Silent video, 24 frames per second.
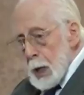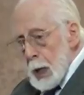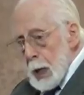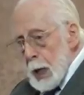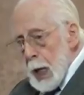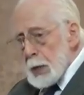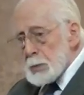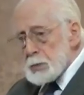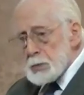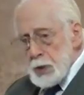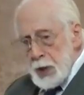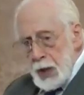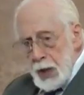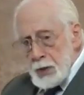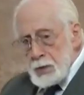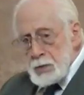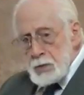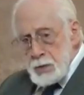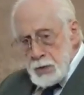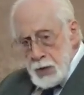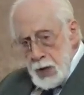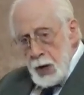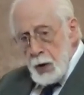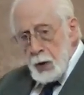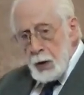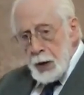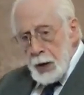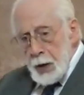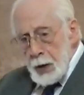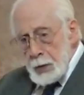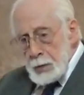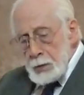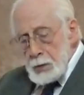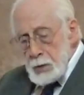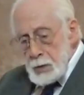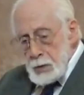Let's get
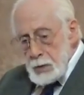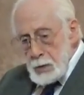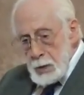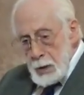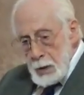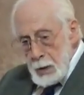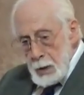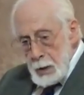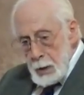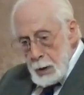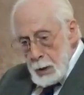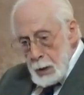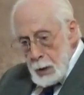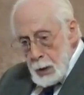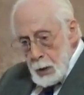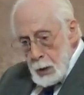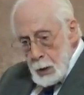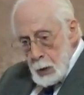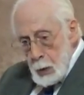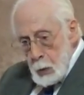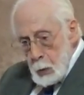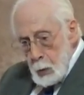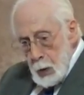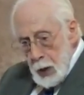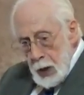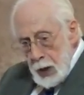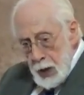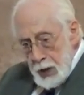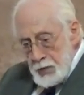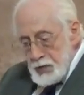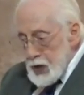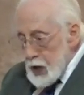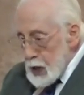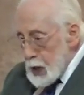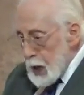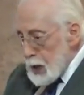serious. We're
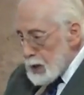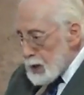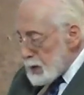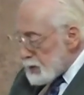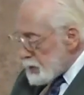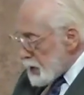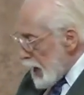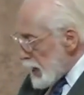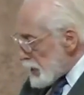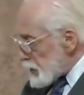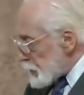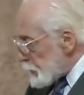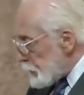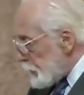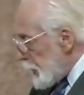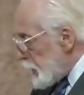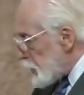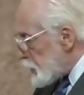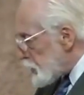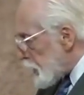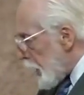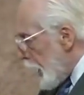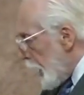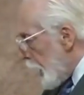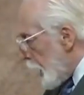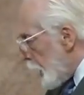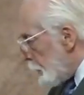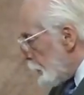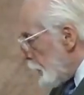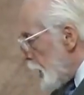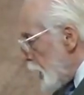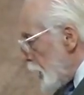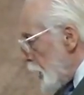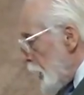living at a desperate time